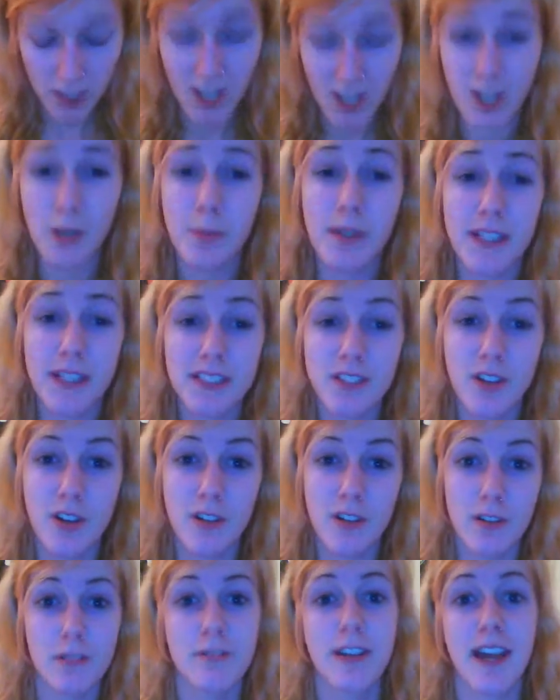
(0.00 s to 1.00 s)
Oh, but he's
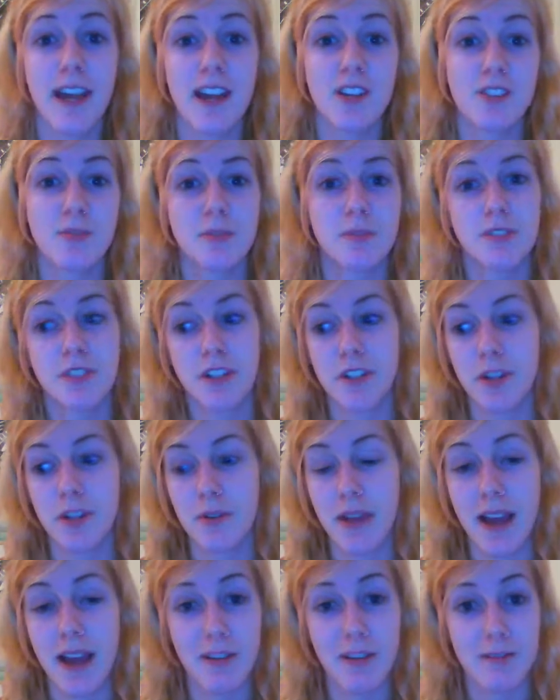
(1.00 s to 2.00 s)
got a lot of cash, which I
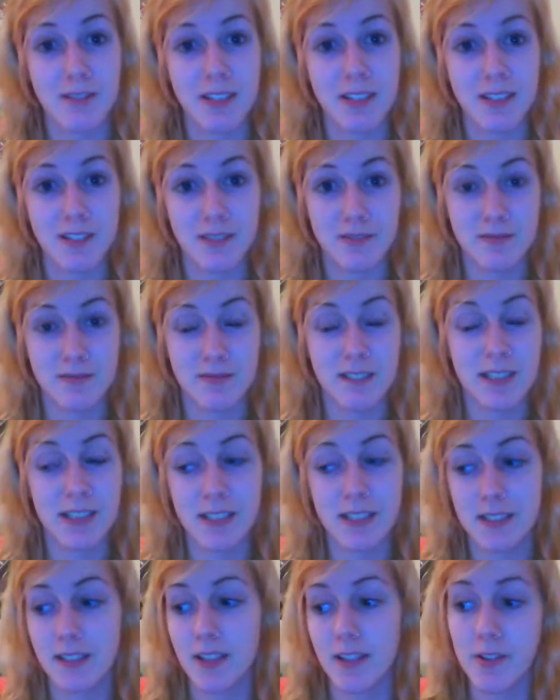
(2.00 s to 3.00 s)
don't have.
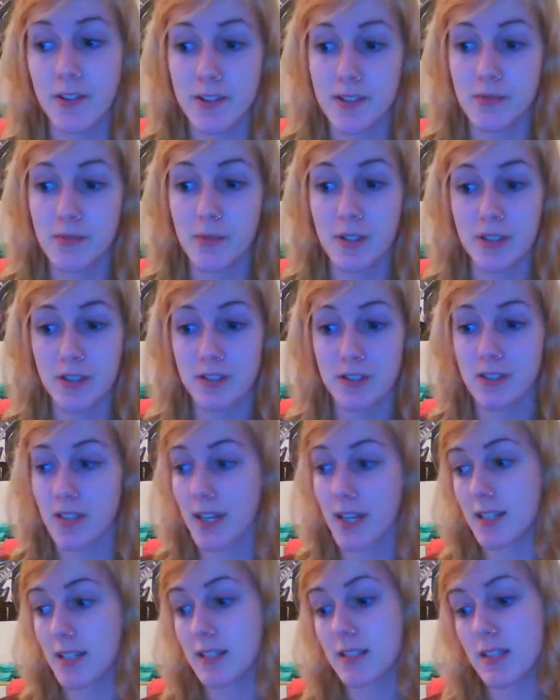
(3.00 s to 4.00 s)
He's loaded, which is
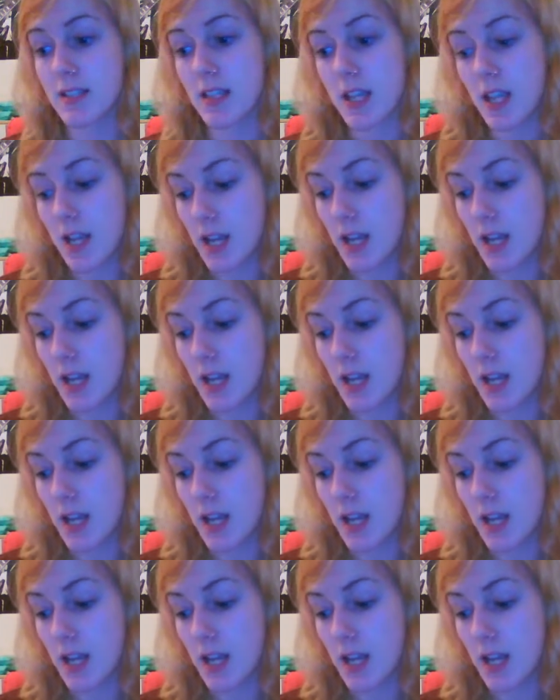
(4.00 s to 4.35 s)
nice.